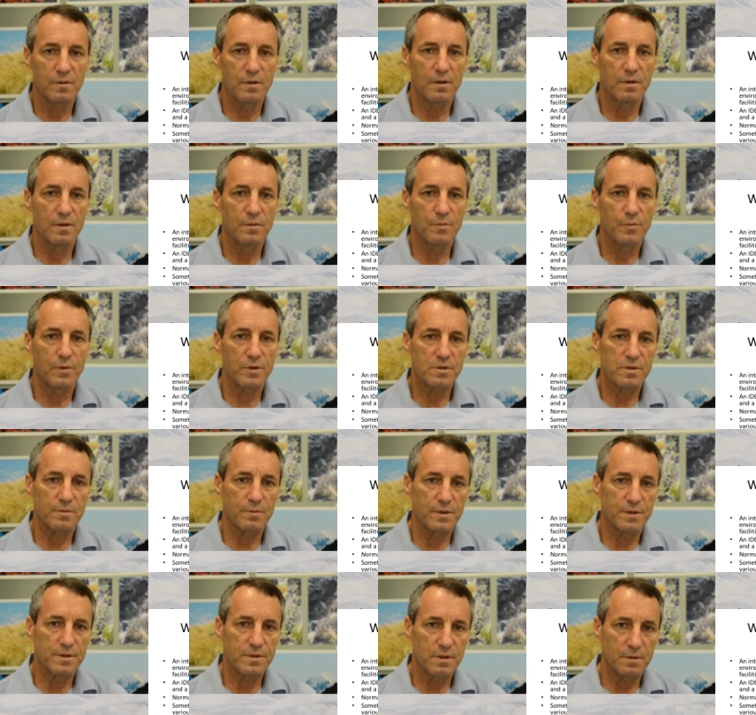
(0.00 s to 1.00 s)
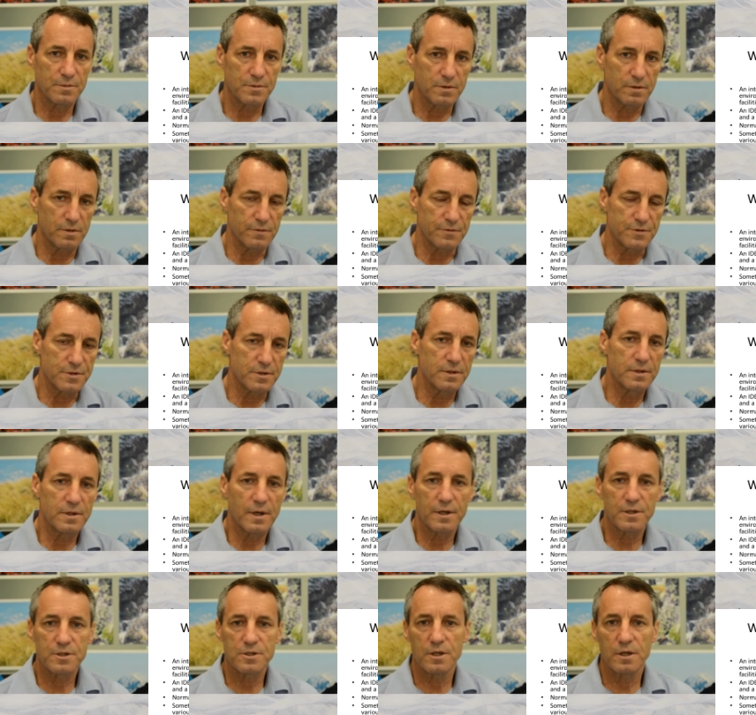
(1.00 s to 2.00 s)
uh, possibly some sort of
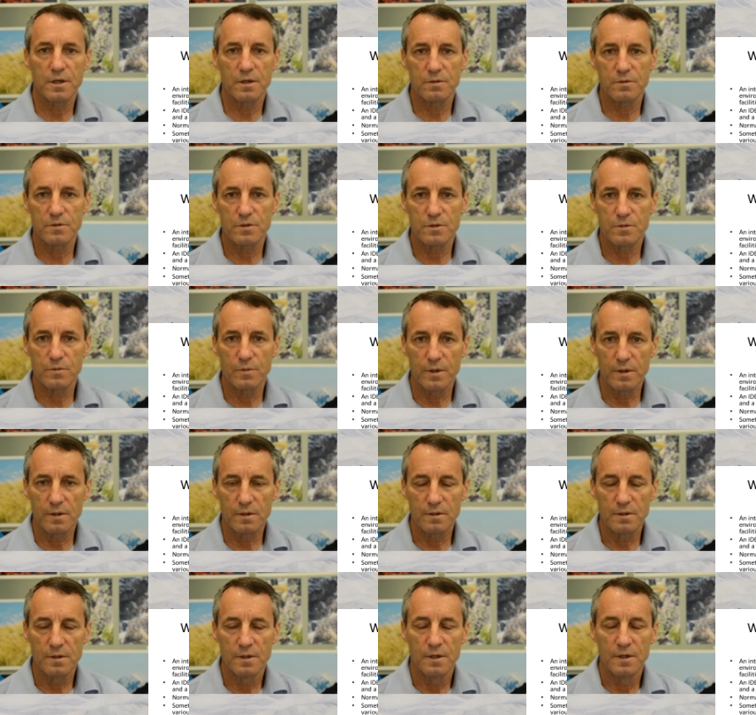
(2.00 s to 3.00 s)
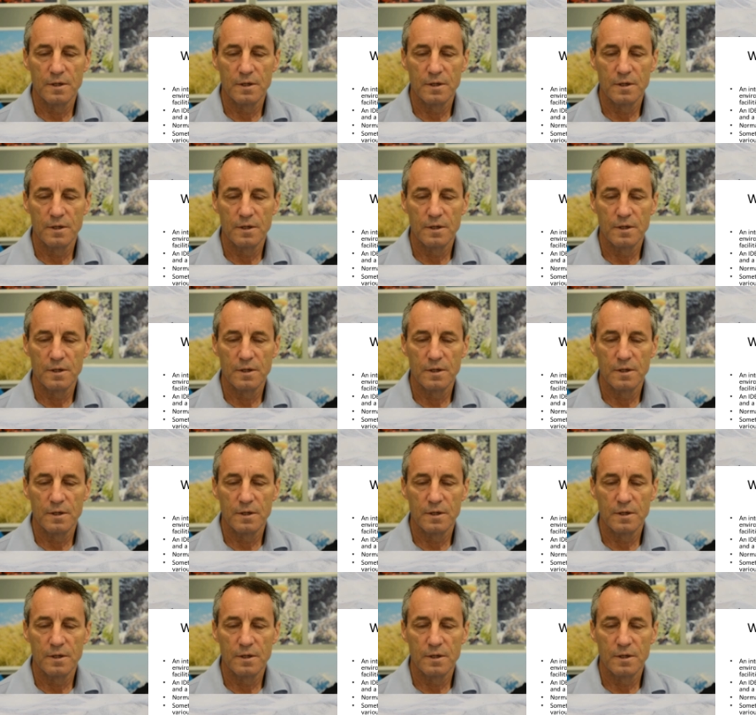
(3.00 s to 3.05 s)
syntax checker as well,